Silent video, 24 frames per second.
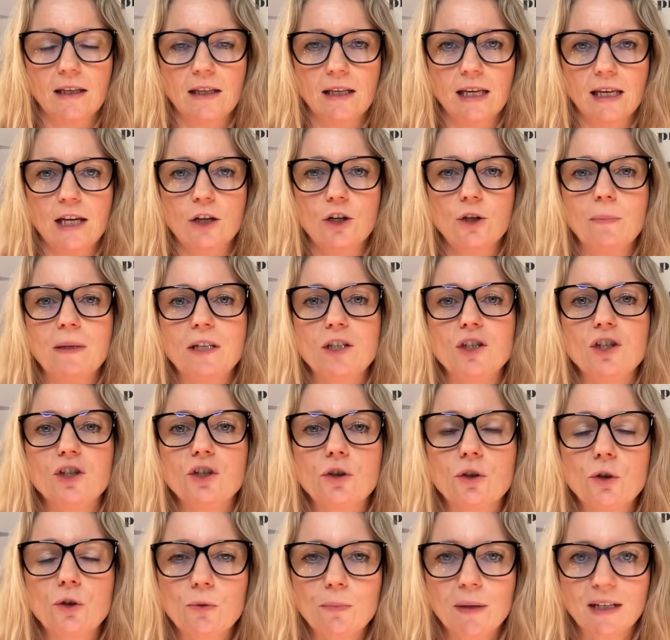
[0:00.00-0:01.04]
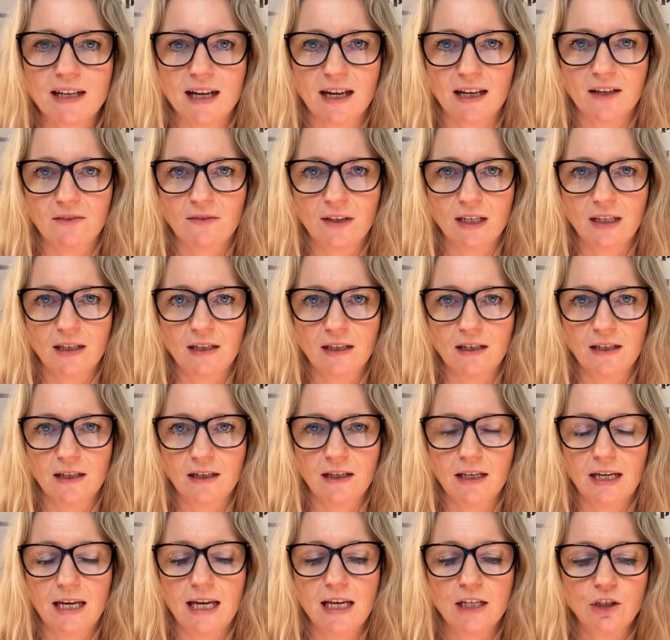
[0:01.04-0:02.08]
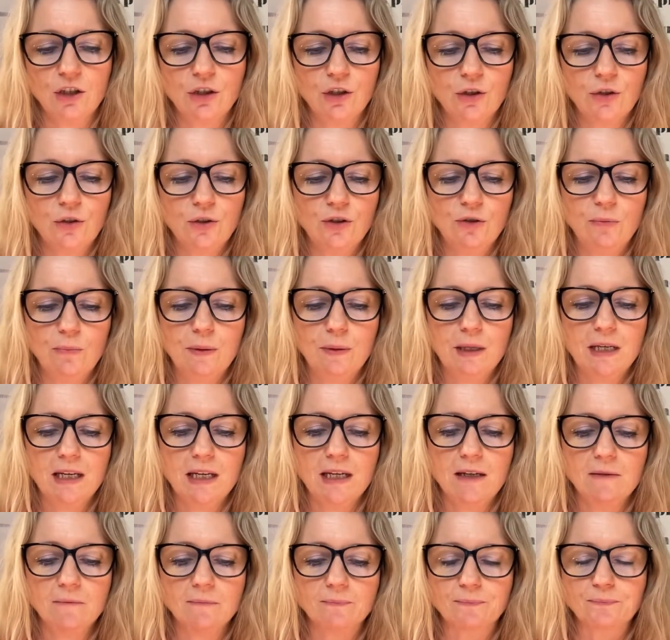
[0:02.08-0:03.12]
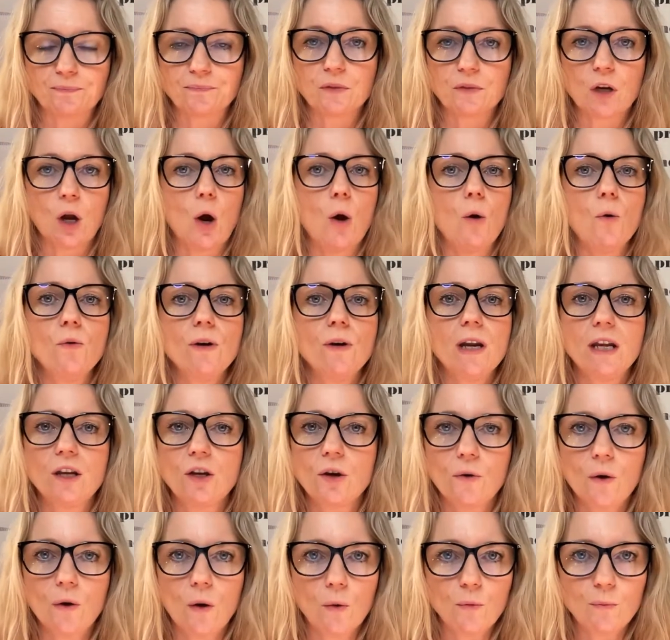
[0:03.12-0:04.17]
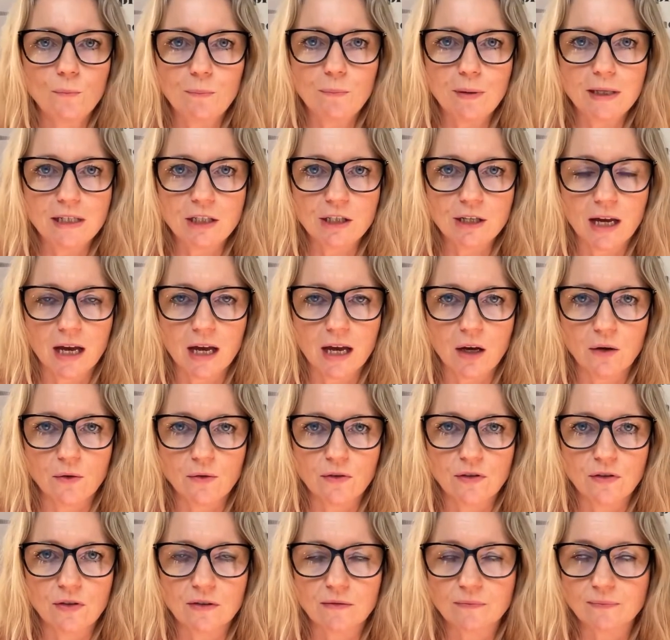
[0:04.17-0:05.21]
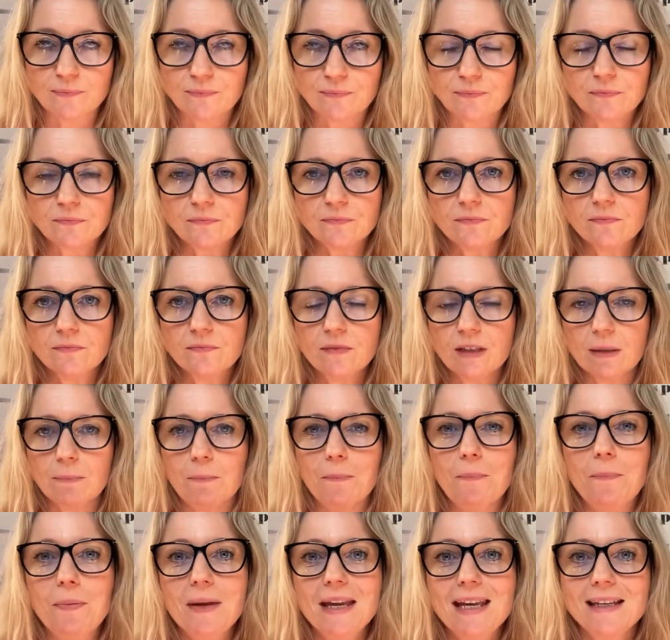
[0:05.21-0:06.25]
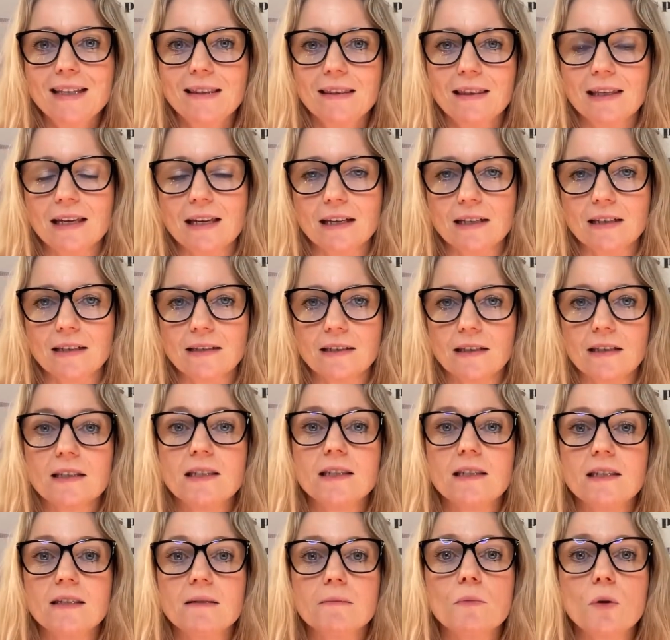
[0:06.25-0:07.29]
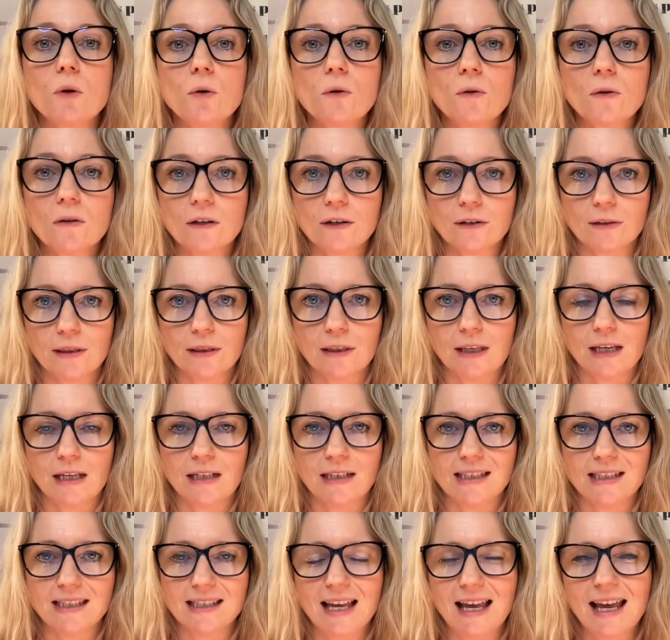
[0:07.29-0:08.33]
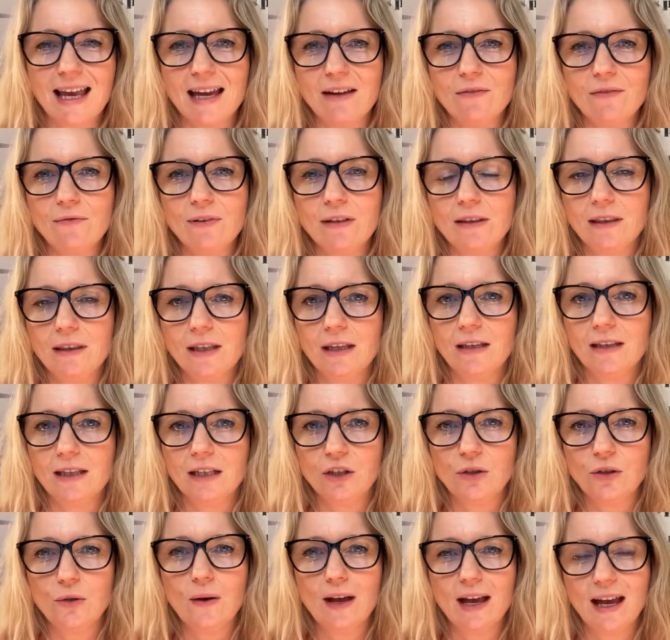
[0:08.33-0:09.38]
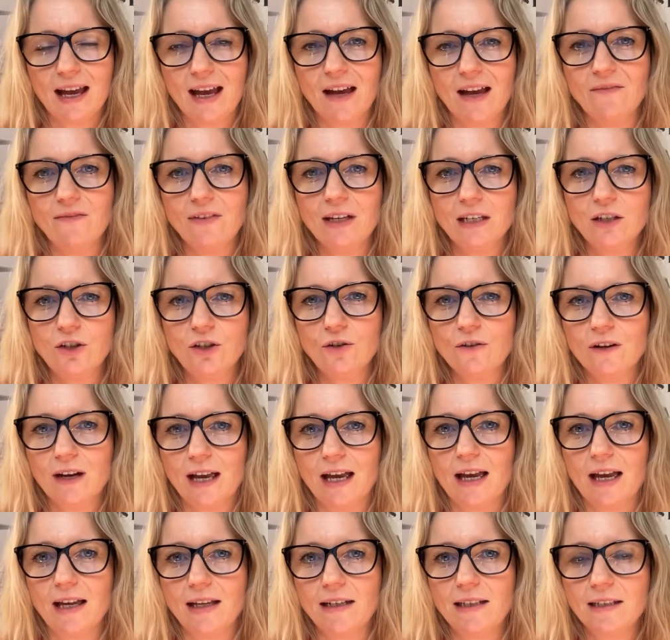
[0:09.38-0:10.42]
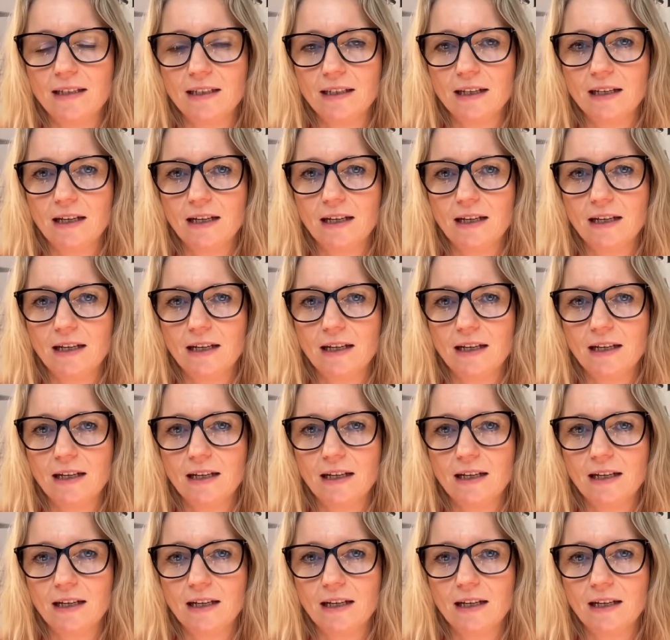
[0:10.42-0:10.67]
It could be scuba diving. It could be owning your own beach house. Big things, smaller things, everything that you have in your head